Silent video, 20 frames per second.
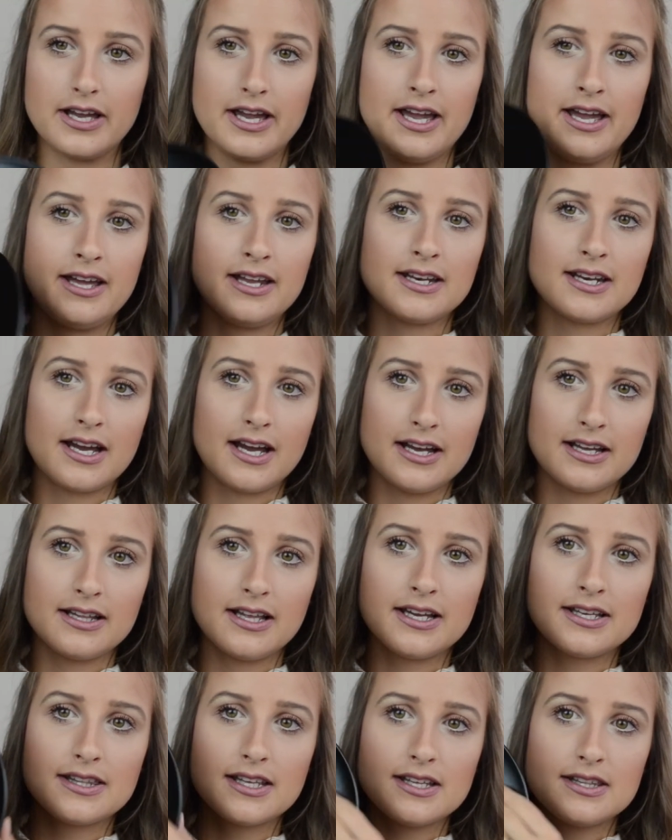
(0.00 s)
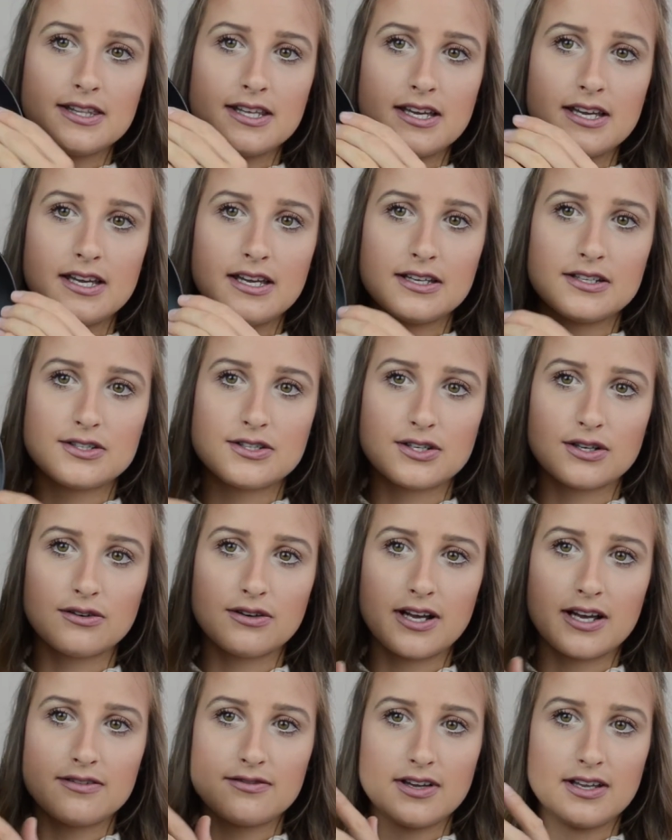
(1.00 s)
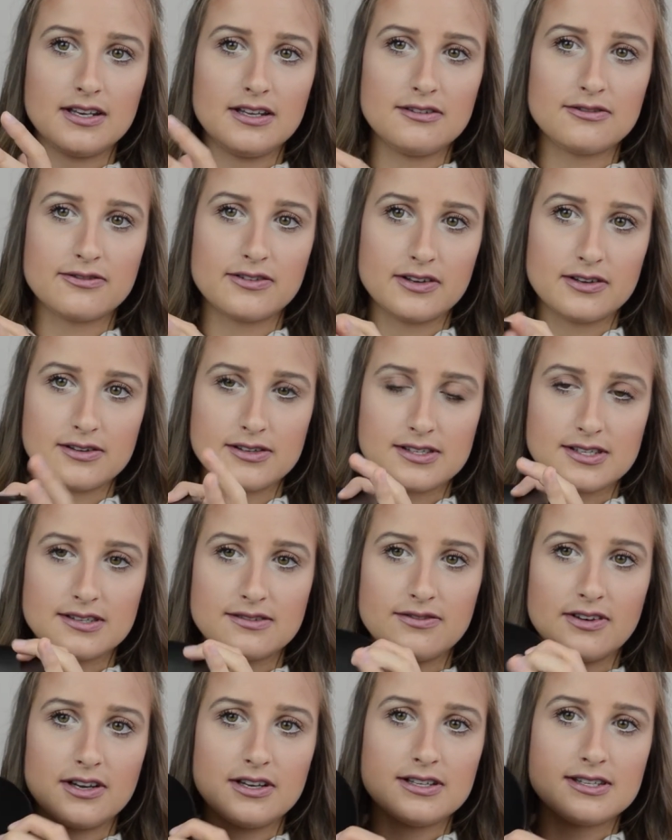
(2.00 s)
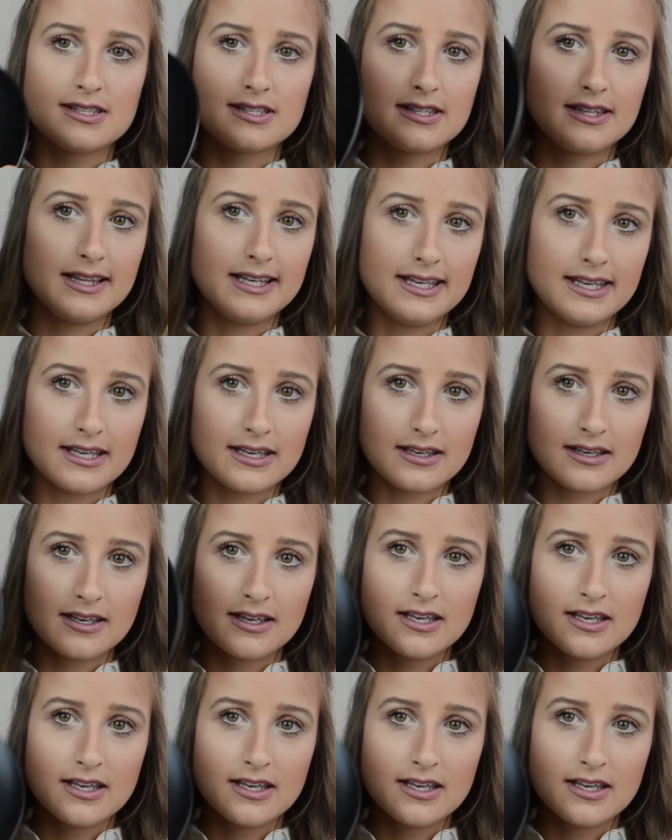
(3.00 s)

and I like that they don't have any frills. It's very sleek.